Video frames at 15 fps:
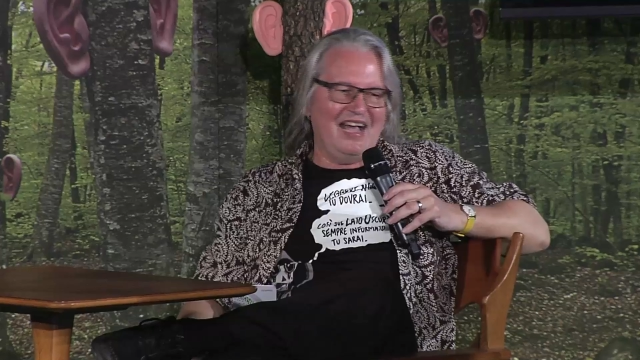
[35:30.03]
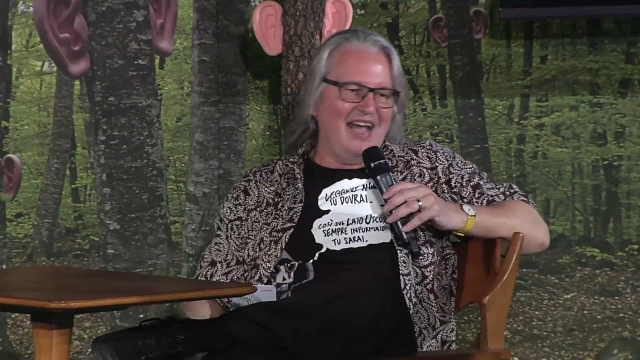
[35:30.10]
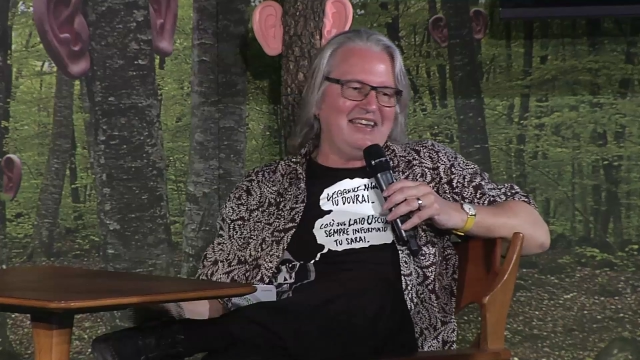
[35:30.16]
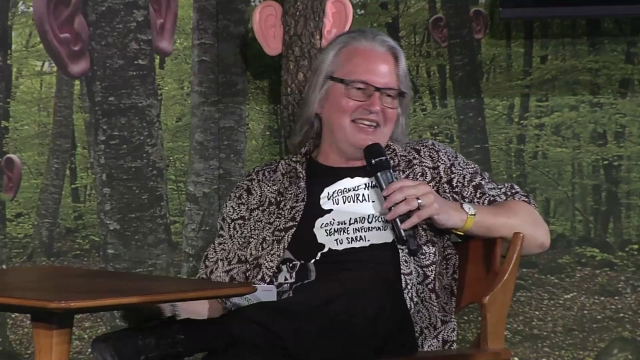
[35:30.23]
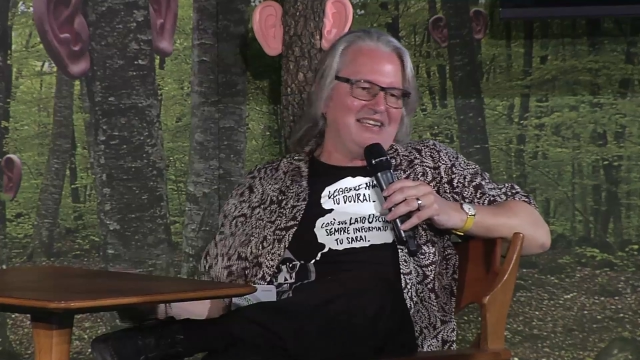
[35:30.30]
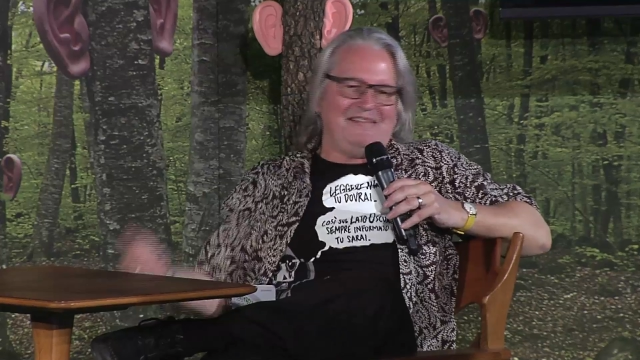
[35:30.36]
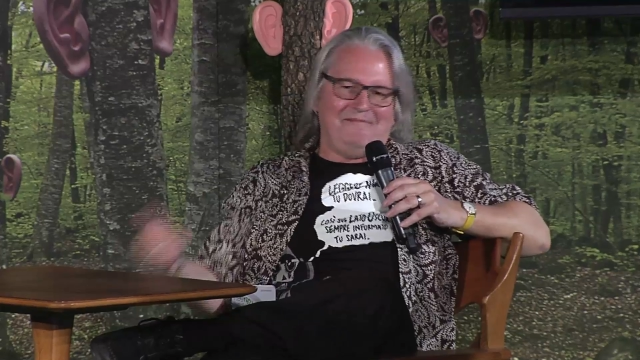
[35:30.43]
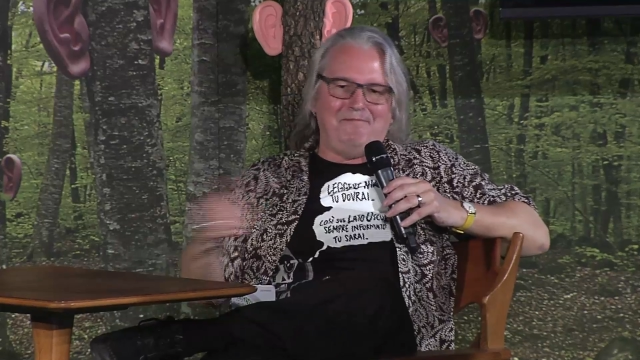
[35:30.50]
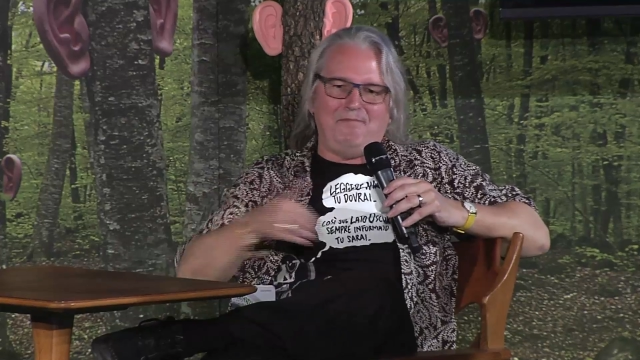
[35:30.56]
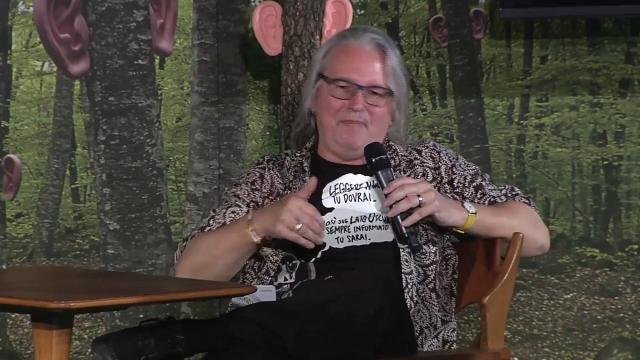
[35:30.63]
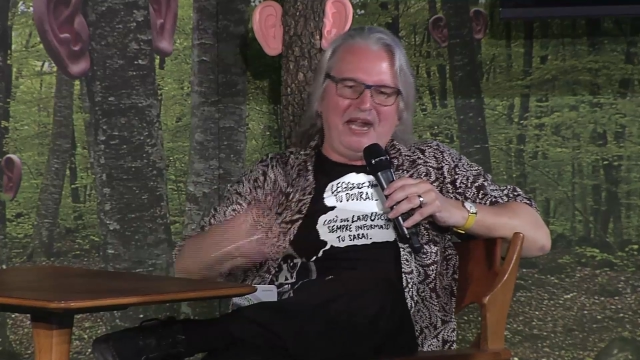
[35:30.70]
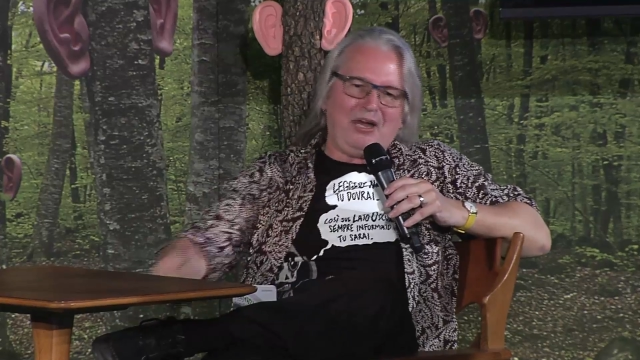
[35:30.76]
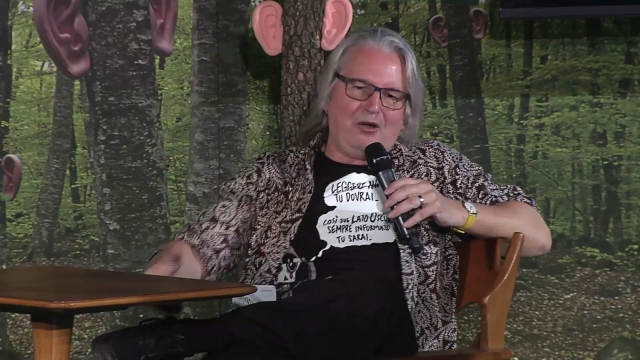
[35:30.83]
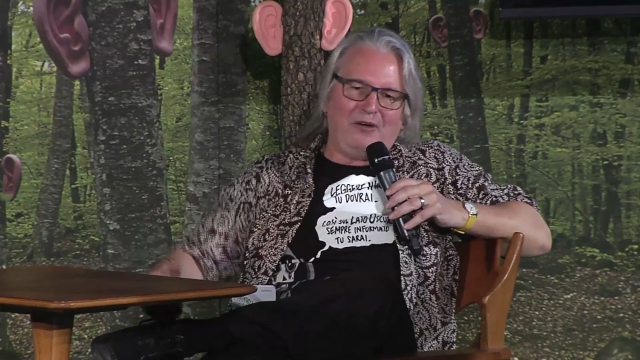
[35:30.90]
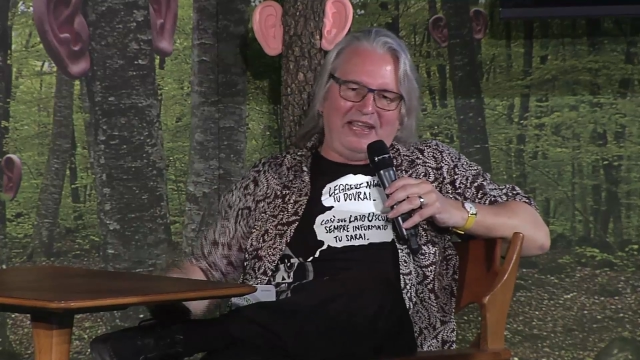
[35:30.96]
I didn't
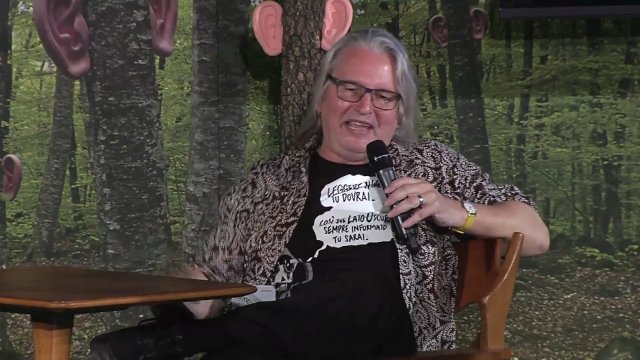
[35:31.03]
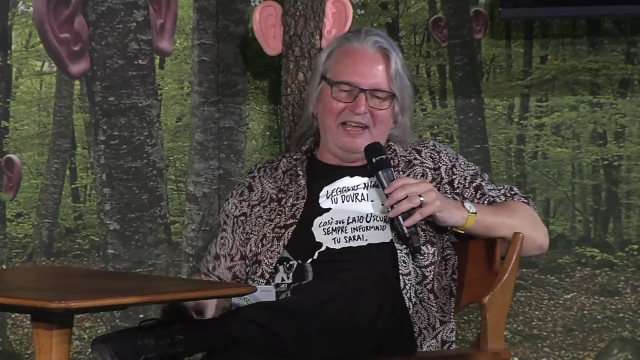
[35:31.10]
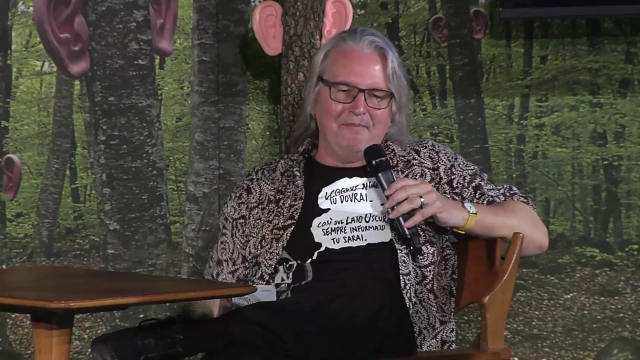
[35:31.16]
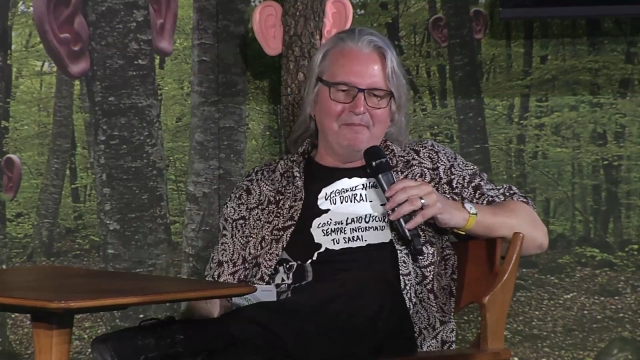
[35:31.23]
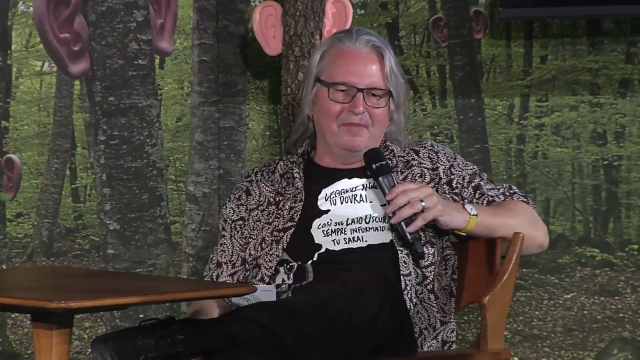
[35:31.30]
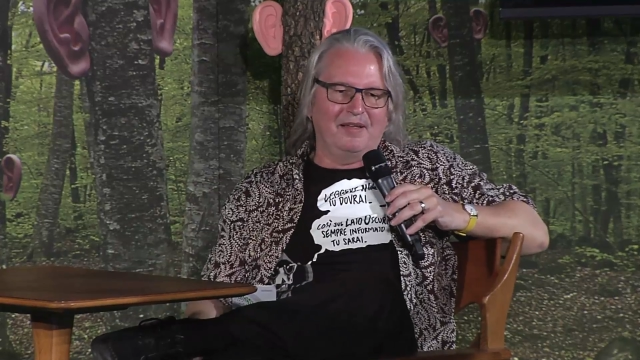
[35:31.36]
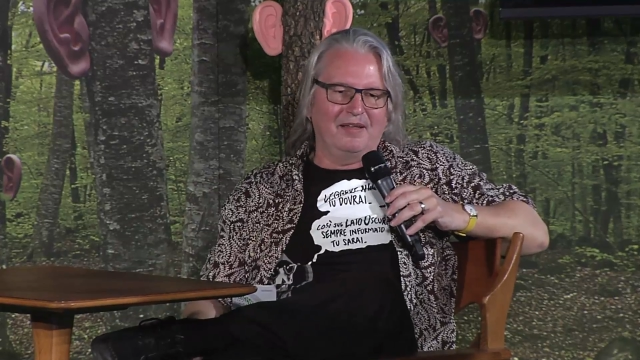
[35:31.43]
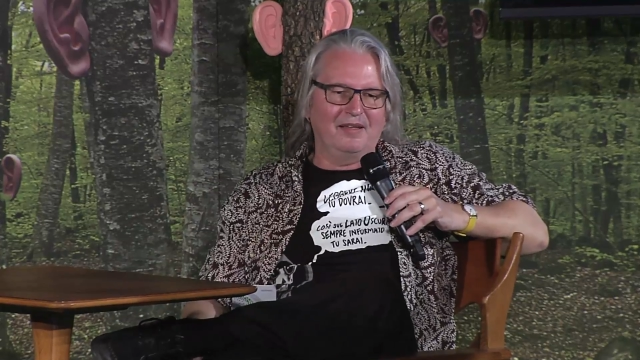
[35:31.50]
marry them.